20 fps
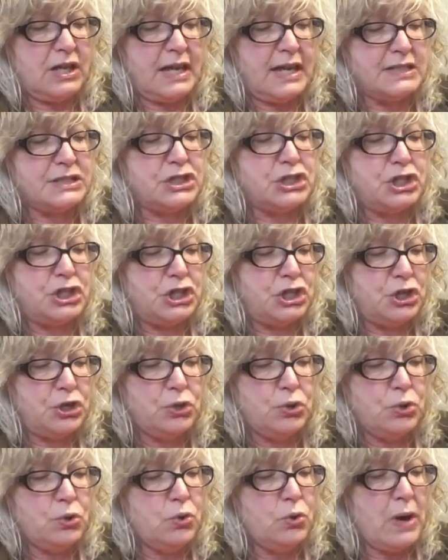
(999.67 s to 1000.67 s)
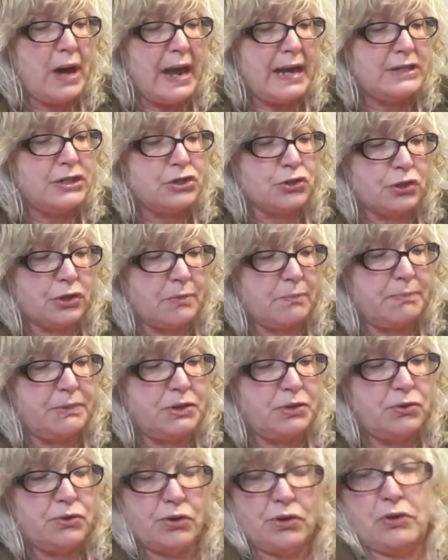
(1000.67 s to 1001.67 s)
It's you and your
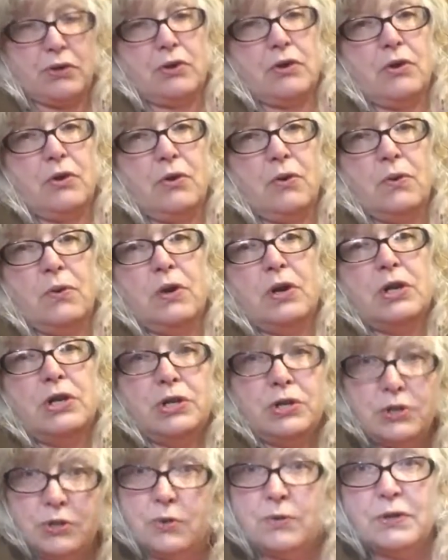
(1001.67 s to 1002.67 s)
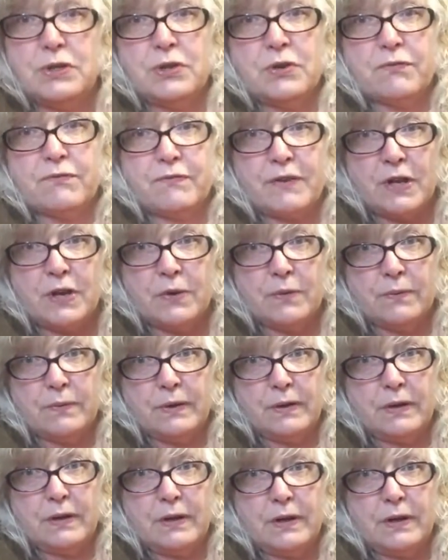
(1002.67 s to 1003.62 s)
computer, or you and your phone.